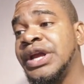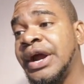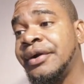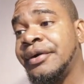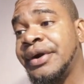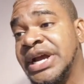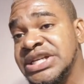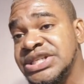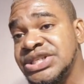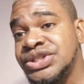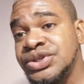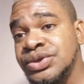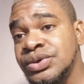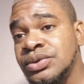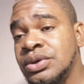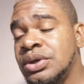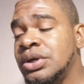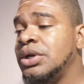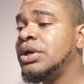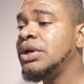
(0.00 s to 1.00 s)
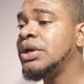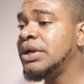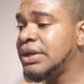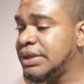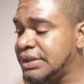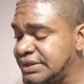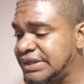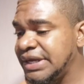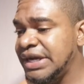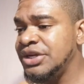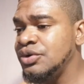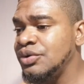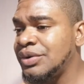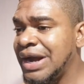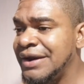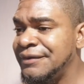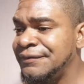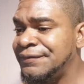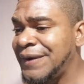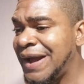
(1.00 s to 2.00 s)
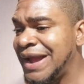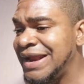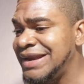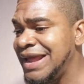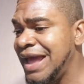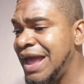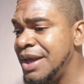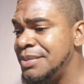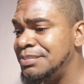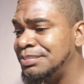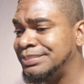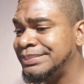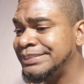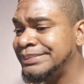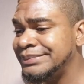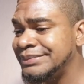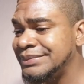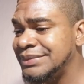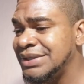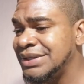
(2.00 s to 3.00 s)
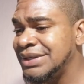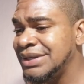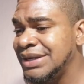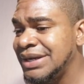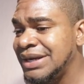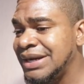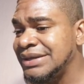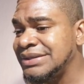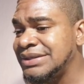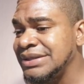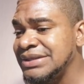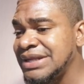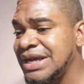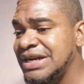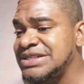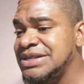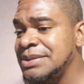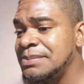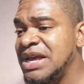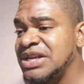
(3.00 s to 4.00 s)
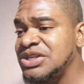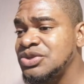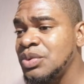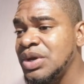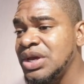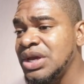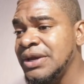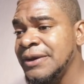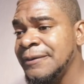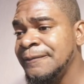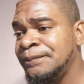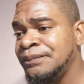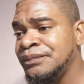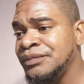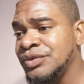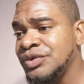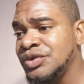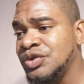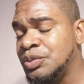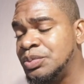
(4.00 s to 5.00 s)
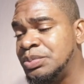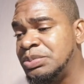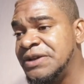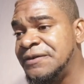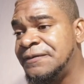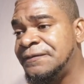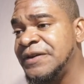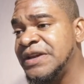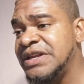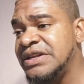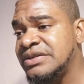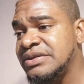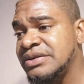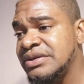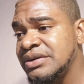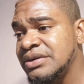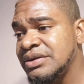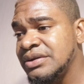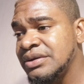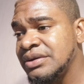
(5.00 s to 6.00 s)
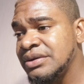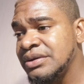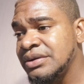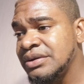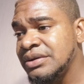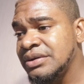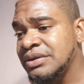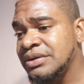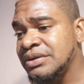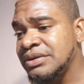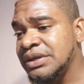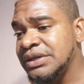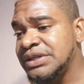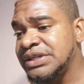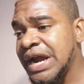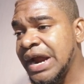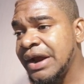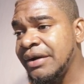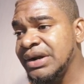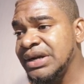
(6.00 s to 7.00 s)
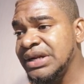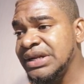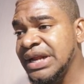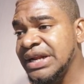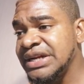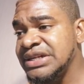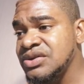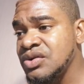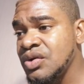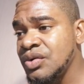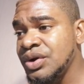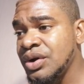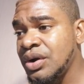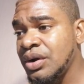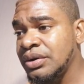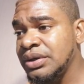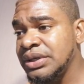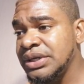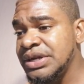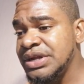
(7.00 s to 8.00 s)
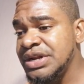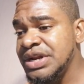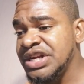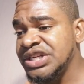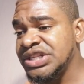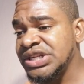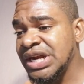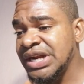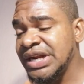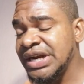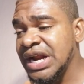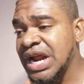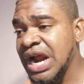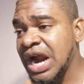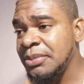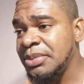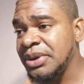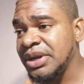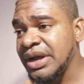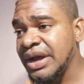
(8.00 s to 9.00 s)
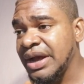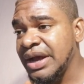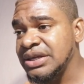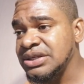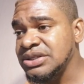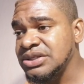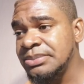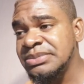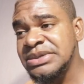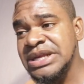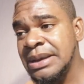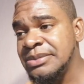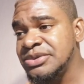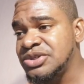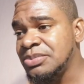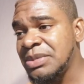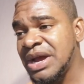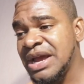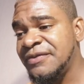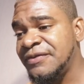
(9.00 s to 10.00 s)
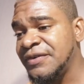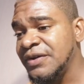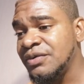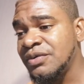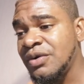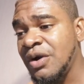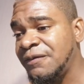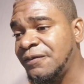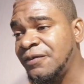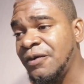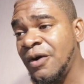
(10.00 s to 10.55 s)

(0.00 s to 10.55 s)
arrest you, then you can fight them. I think that is the best way to defeat the tyranny that is going on in the nature of the Caribbean, guys. Sometimes you might feel rough